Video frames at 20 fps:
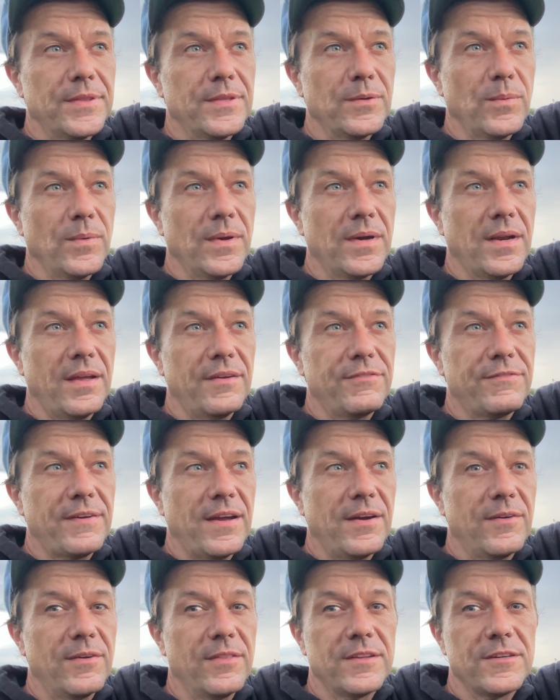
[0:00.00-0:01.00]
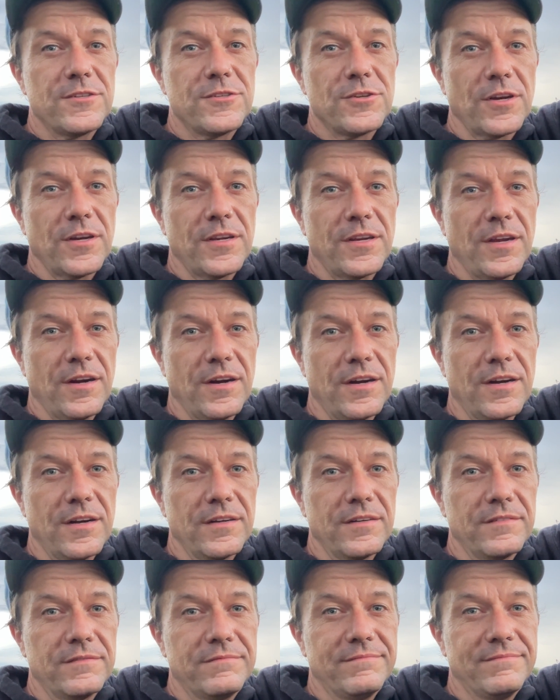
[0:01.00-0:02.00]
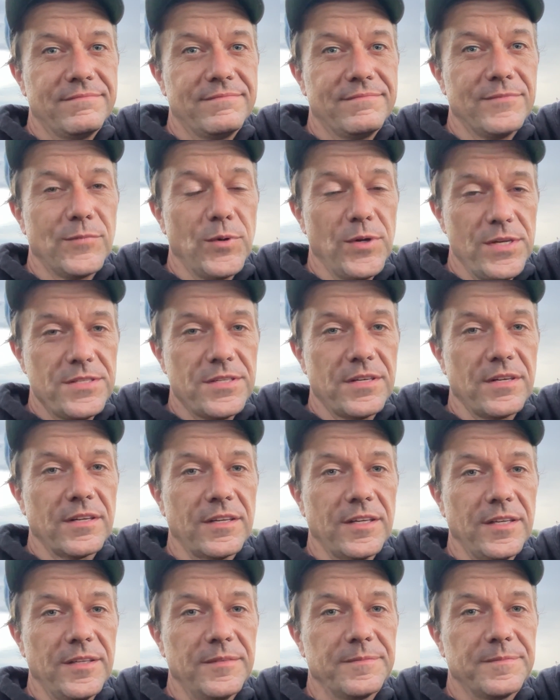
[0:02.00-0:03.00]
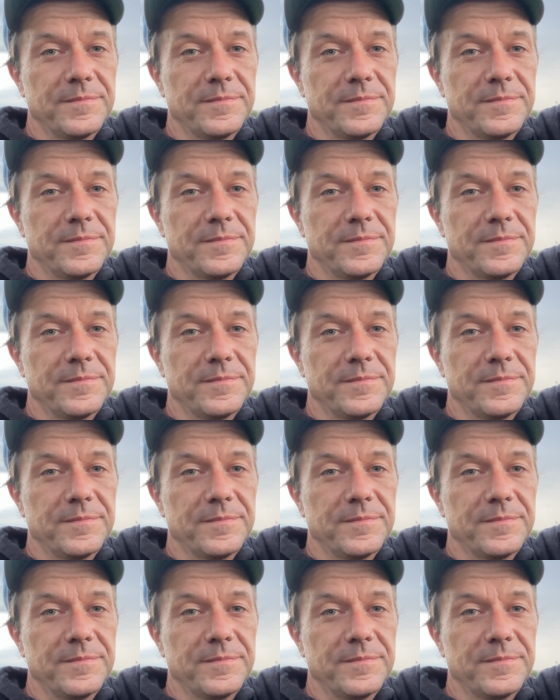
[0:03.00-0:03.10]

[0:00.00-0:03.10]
the one I found in the junkyard recently,